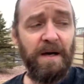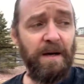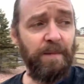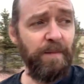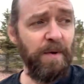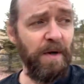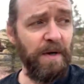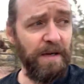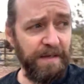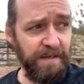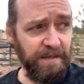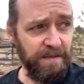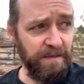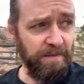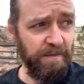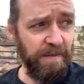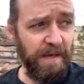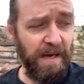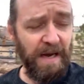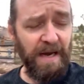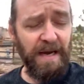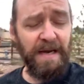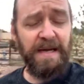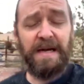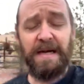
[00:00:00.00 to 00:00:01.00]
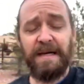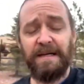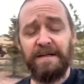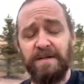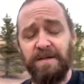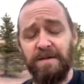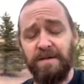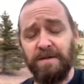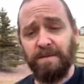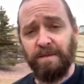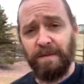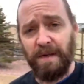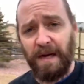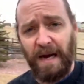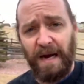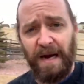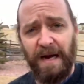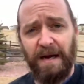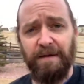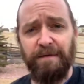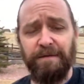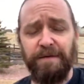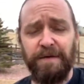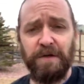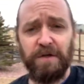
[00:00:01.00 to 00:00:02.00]
Probably get some kayaks, do some
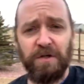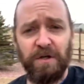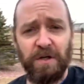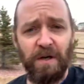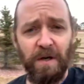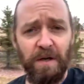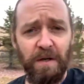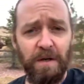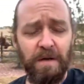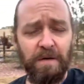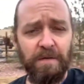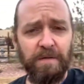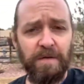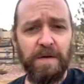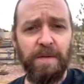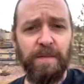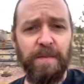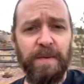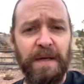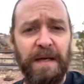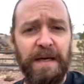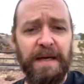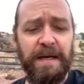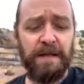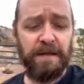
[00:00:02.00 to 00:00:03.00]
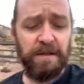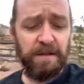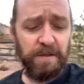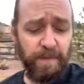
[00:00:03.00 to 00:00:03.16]
kayak fishing all over the place,